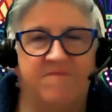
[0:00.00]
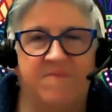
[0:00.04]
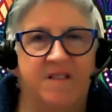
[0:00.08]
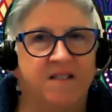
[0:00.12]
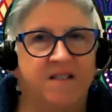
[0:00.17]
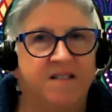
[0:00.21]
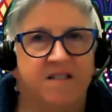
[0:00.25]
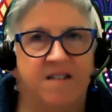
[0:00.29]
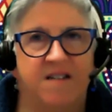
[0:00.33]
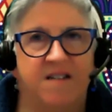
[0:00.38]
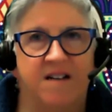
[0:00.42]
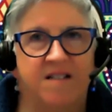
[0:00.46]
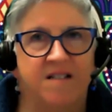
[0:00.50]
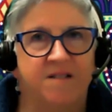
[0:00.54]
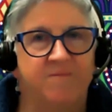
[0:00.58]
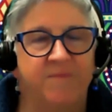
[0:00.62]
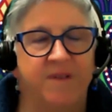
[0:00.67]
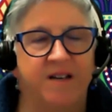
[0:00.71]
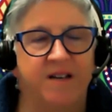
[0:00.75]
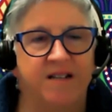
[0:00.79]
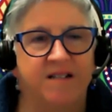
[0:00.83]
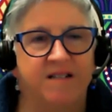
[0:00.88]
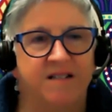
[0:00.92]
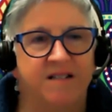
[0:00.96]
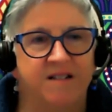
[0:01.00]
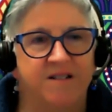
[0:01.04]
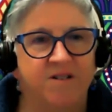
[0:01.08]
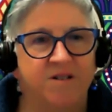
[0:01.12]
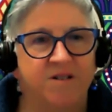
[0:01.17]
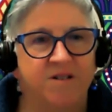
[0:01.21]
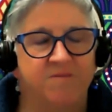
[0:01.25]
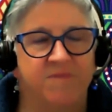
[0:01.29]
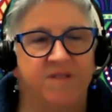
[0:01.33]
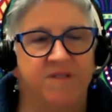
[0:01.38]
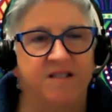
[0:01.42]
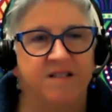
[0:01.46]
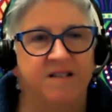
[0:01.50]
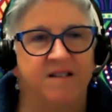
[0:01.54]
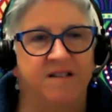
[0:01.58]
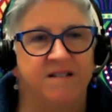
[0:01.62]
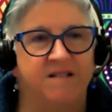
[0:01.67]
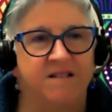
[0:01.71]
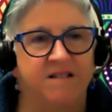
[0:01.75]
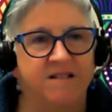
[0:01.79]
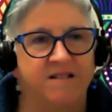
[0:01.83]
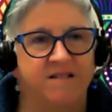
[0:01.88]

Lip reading: it just makes such common sense.